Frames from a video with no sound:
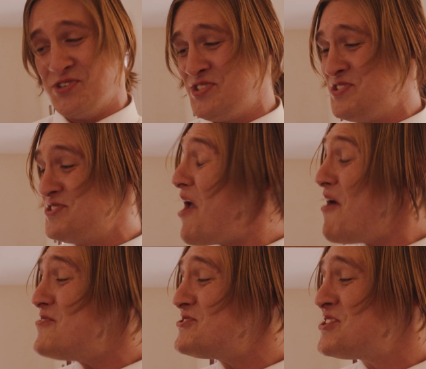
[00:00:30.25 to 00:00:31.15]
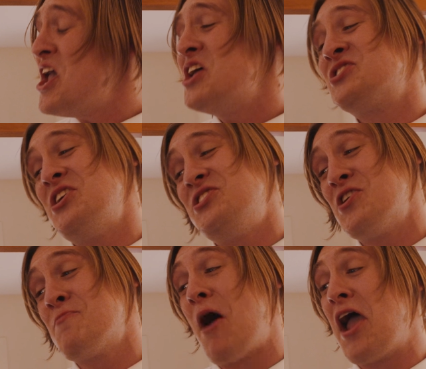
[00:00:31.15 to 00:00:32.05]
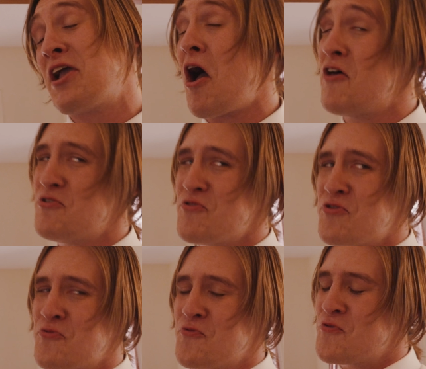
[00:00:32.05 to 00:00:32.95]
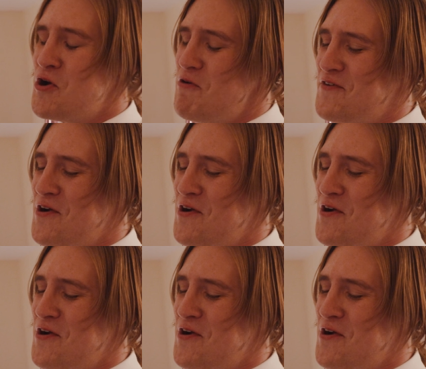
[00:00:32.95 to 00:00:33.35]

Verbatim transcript: Christos, sent here by God through a